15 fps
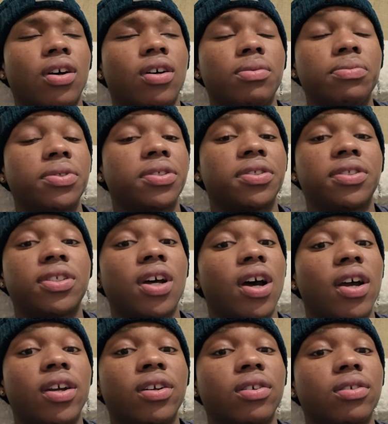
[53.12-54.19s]
I'm just
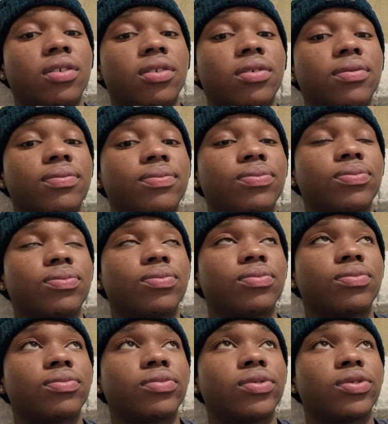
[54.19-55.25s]
tired.
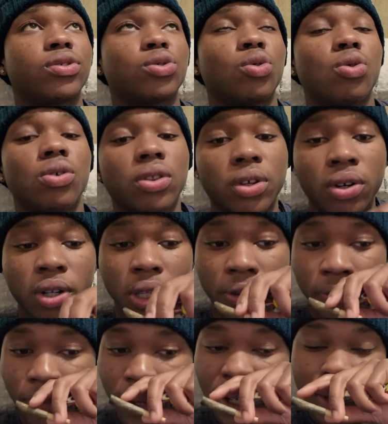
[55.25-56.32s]
School literally
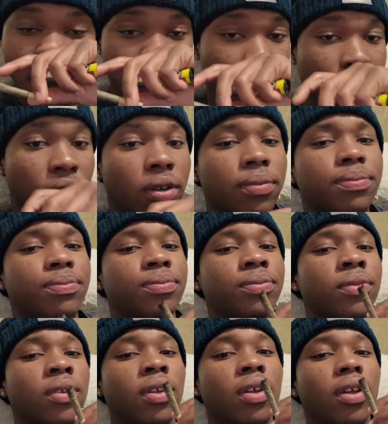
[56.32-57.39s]
finished, y'all.
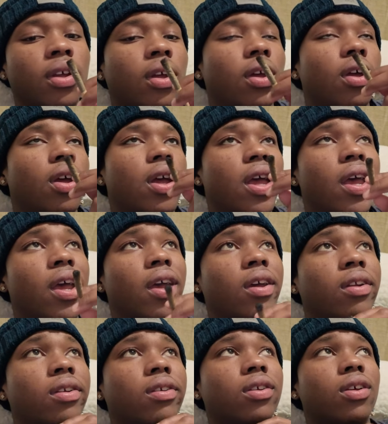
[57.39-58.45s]

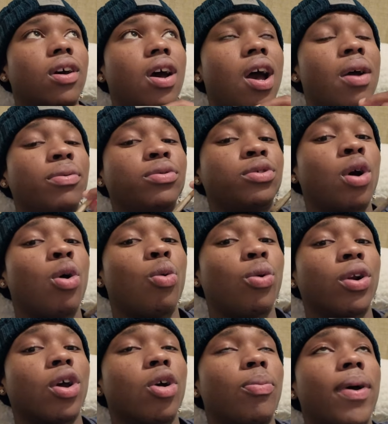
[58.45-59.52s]
And I don't want
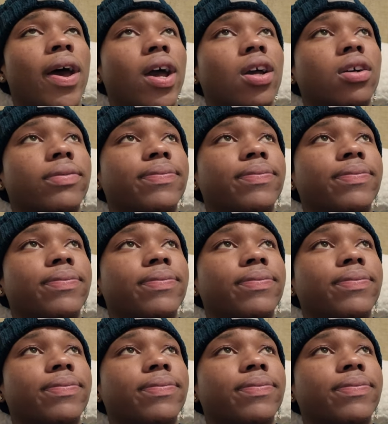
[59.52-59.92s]
to go back.